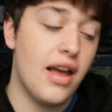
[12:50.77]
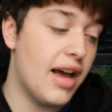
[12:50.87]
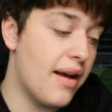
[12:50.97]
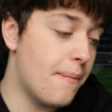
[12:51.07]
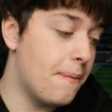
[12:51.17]

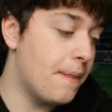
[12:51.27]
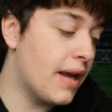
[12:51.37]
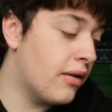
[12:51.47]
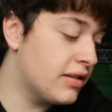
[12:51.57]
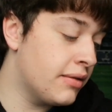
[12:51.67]
Um,
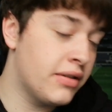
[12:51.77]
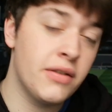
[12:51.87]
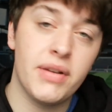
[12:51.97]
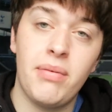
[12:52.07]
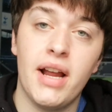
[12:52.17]
now, in terms
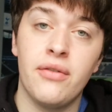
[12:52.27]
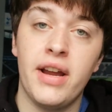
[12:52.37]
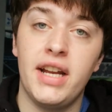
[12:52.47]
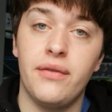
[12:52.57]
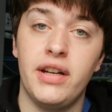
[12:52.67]
of my player
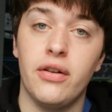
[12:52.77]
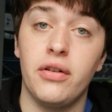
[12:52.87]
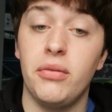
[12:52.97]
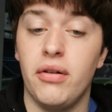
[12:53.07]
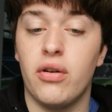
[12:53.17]
rating video,
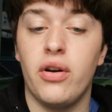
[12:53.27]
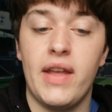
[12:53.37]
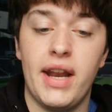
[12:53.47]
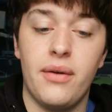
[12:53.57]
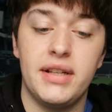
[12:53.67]
I'm going to be
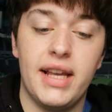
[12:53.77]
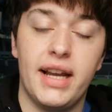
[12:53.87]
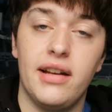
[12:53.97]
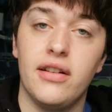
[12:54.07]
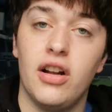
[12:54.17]
recording that now in a
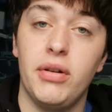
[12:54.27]
second.